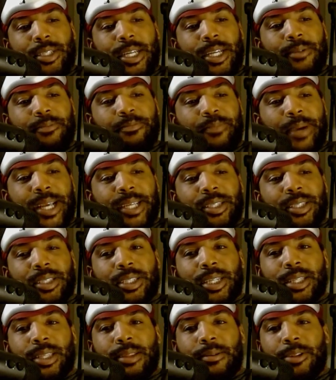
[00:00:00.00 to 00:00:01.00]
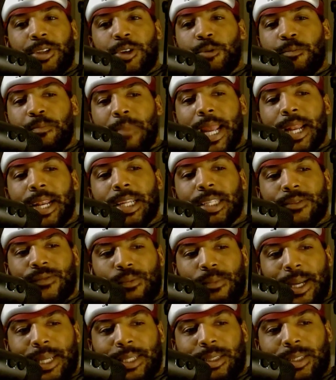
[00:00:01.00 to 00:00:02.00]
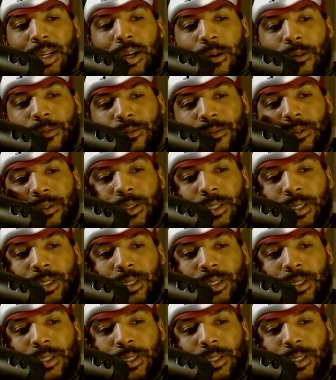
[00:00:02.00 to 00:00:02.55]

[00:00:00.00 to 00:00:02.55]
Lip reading: did basic shit to do maintenance for myself.